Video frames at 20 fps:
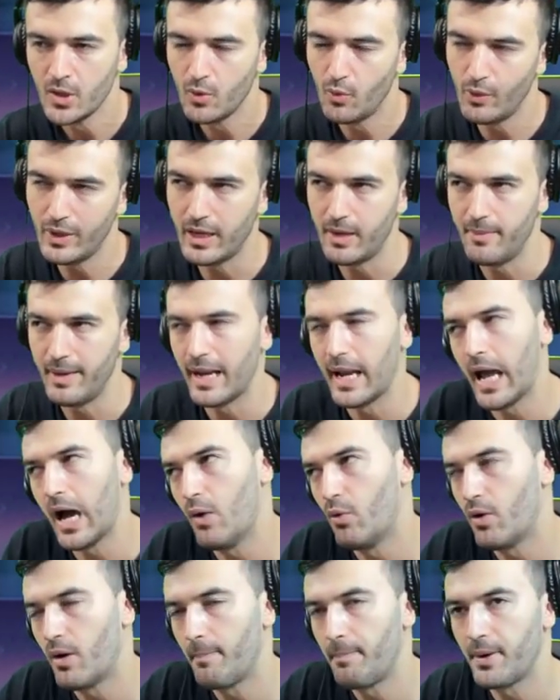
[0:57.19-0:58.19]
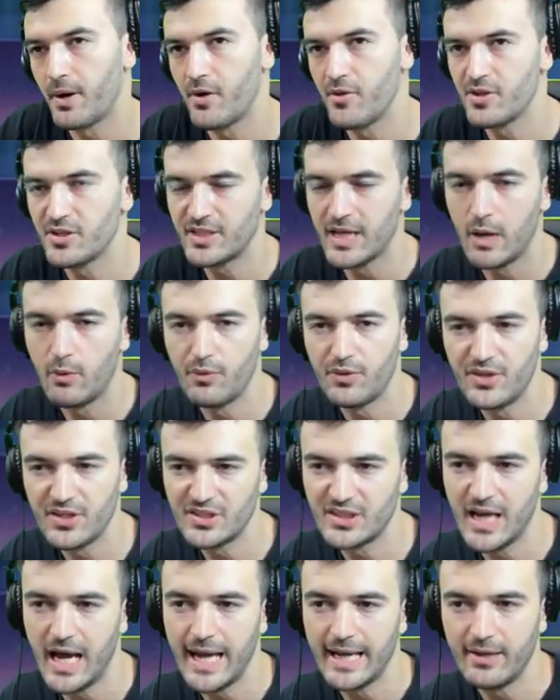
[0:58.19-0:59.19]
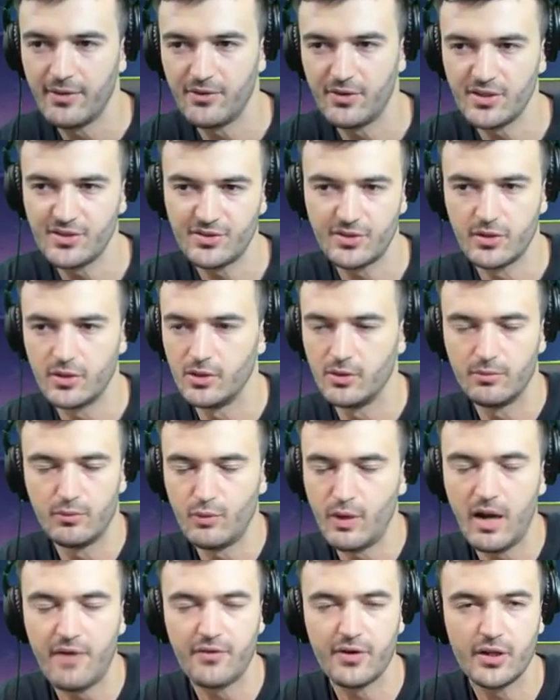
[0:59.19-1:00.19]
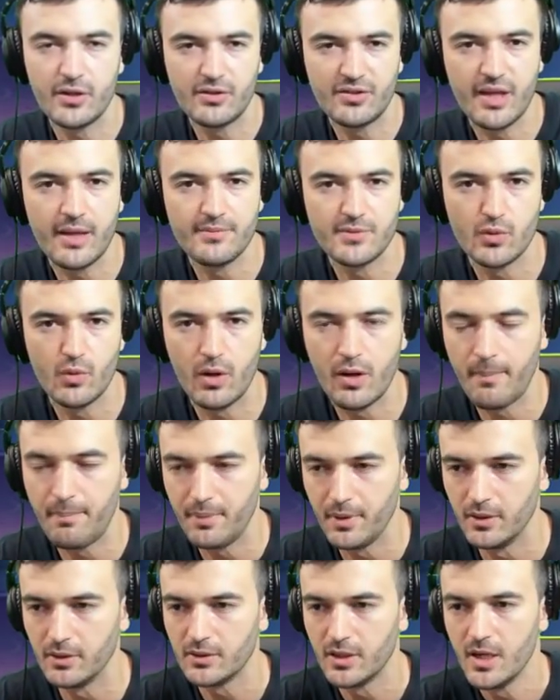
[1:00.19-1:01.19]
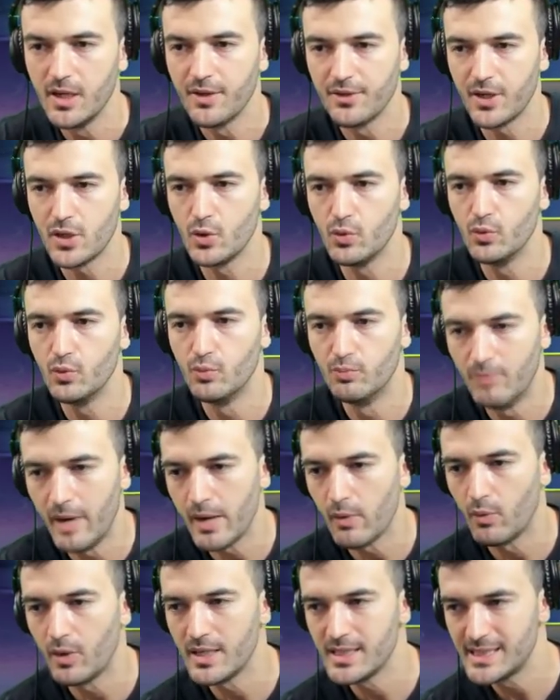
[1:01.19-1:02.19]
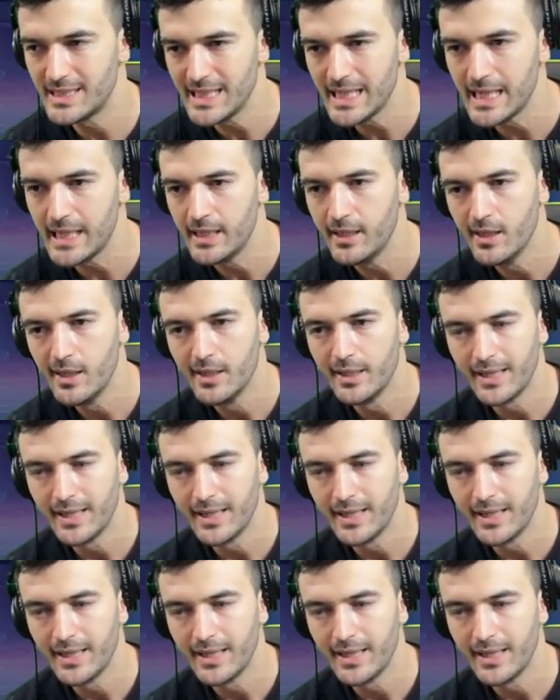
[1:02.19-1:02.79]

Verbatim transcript: wait a minute, I want to pair this guy with this guy and this girl, whatever teams you want to build that you might want to see.